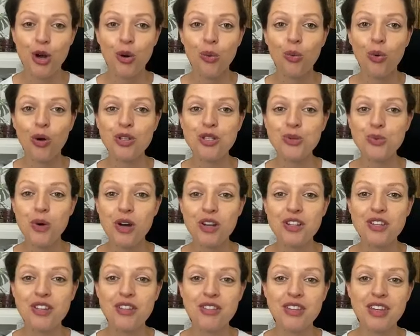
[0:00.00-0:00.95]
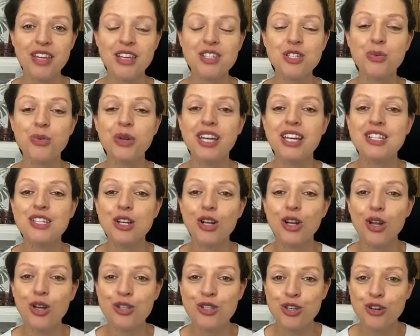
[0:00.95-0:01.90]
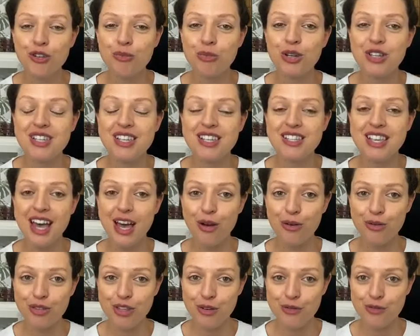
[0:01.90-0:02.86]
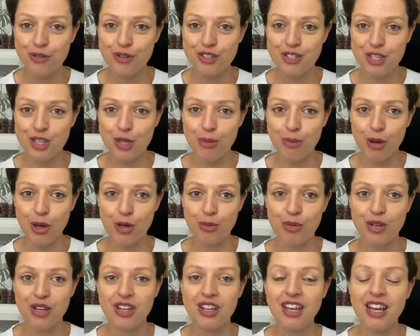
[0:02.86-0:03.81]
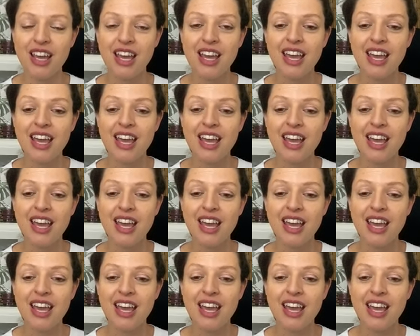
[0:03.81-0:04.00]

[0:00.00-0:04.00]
What's one of the things that we eat a lot of because it's healthy for us at the moment?